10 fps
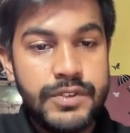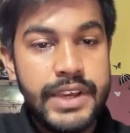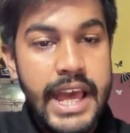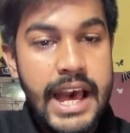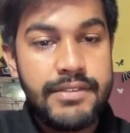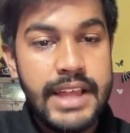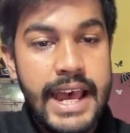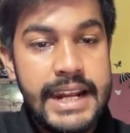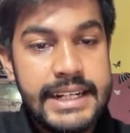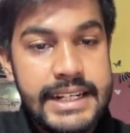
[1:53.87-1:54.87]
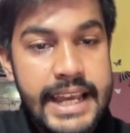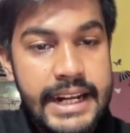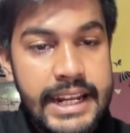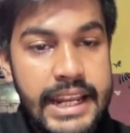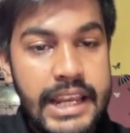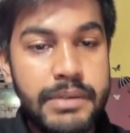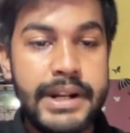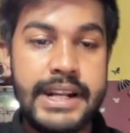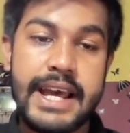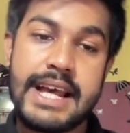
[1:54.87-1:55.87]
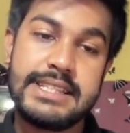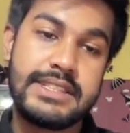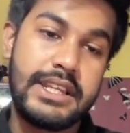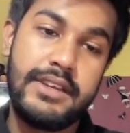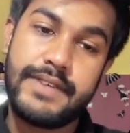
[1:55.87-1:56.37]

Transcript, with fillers: we have the anti-diagonal element as three,